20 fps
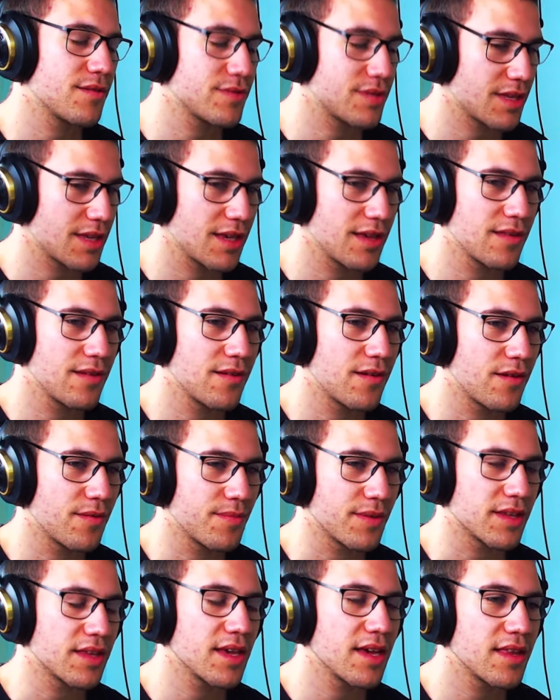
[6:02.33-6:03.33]
I was a kid,
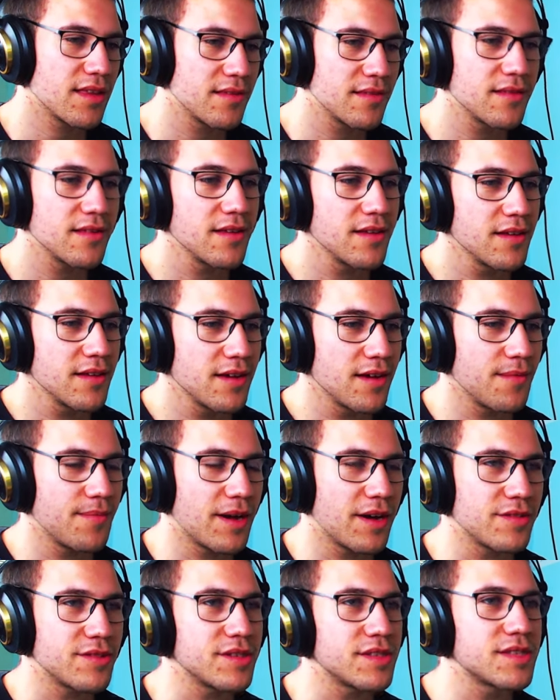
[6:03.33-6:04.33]
Armageddon.
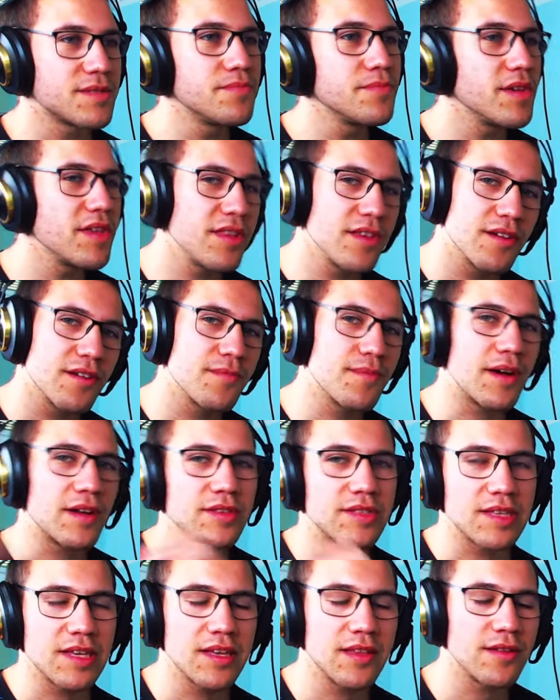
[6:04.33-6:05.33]
About this meteor
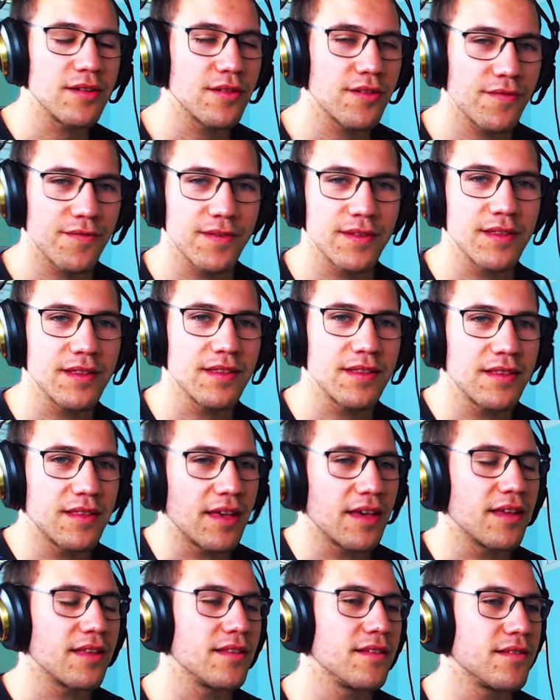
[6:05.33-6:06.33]
about to hit Earth and
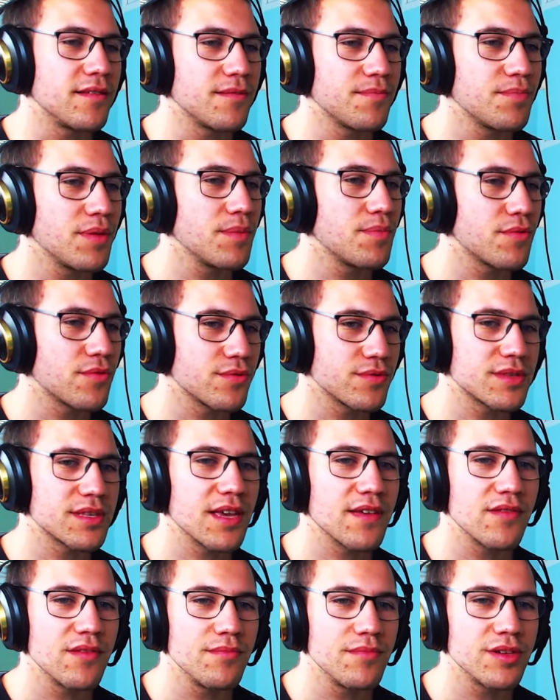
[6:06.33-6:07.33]
the people who
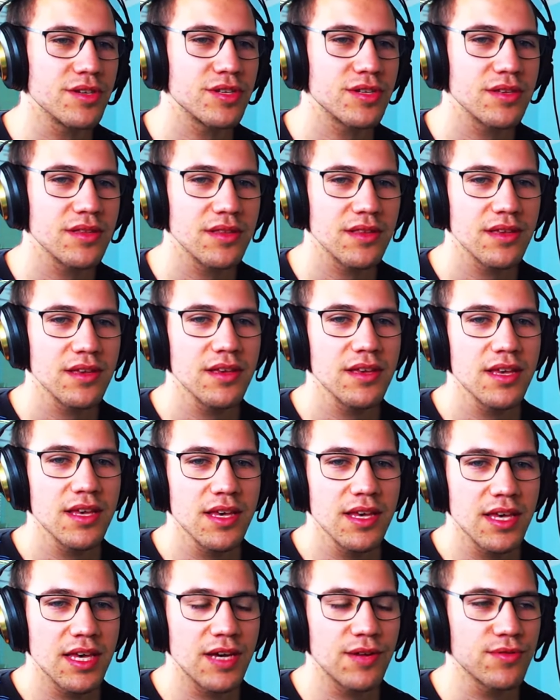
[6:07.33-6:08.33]
saved the mission.
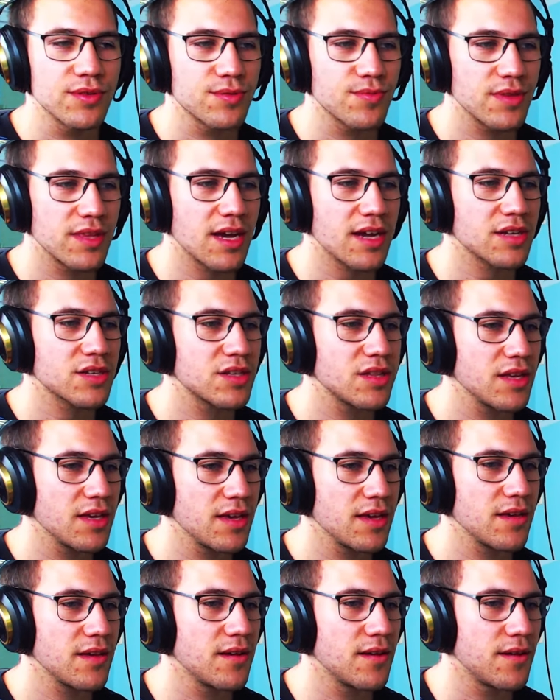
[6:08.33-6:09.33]
It was with
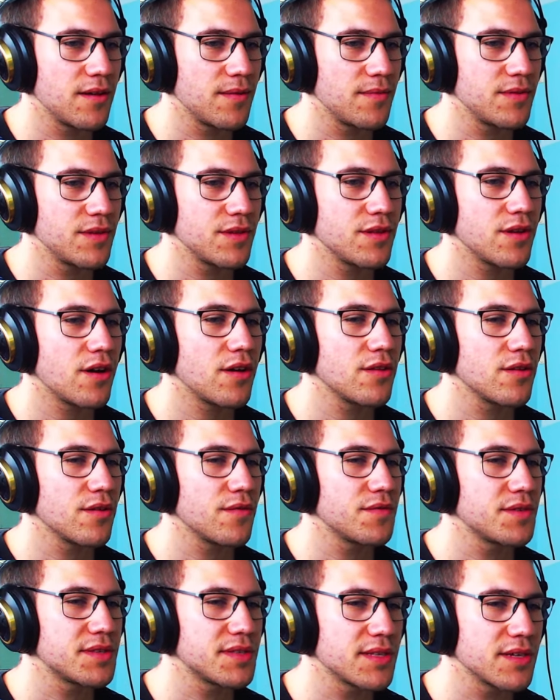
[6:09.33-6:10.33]
actually the daughter
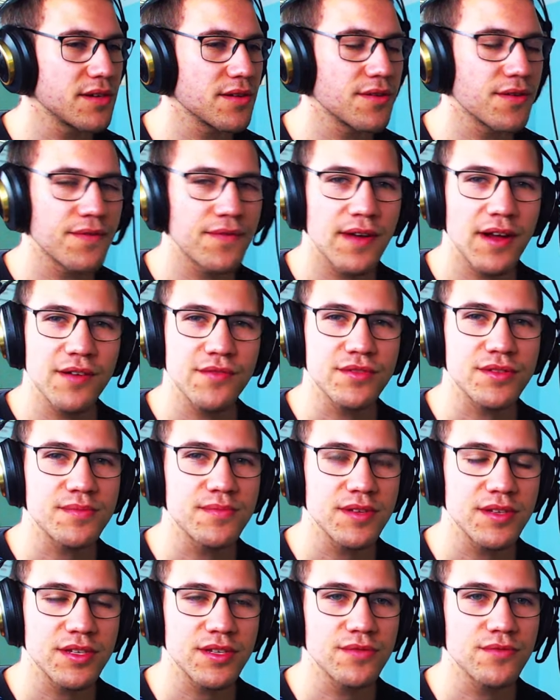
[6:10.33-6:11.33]
of the singer of
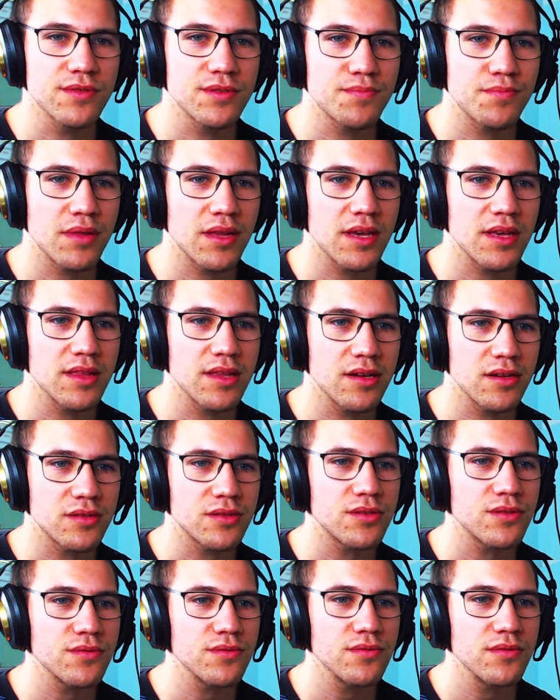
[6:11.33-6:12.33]
Aerosmith. She was playing there
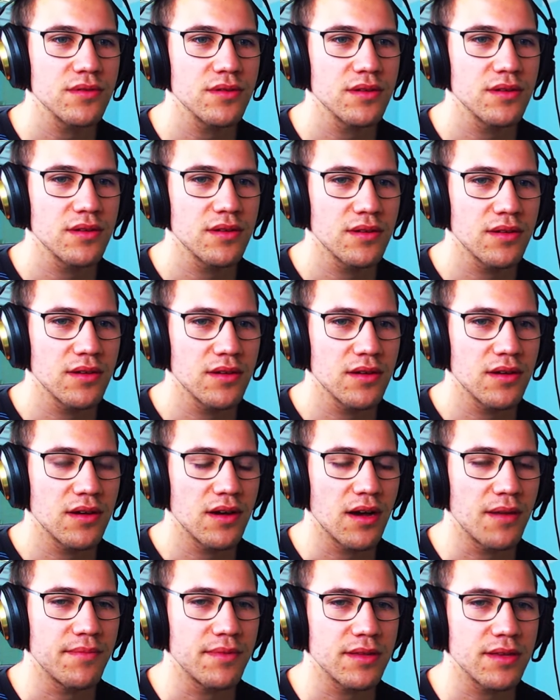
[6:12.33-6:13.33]
too,
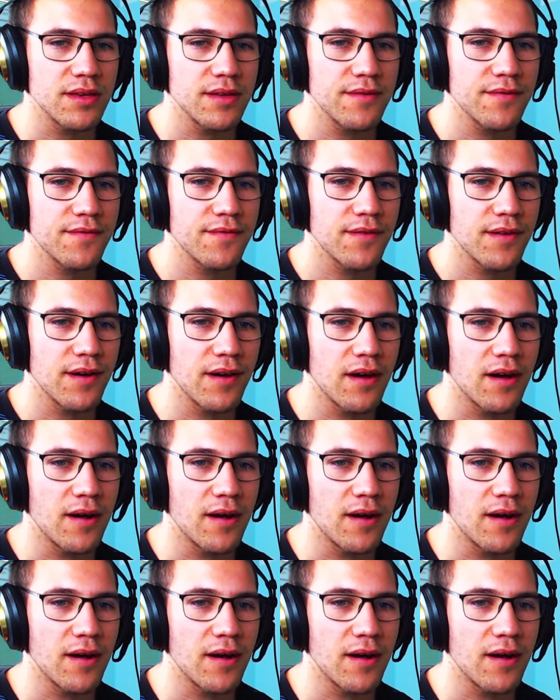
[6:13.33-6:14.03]
I believe.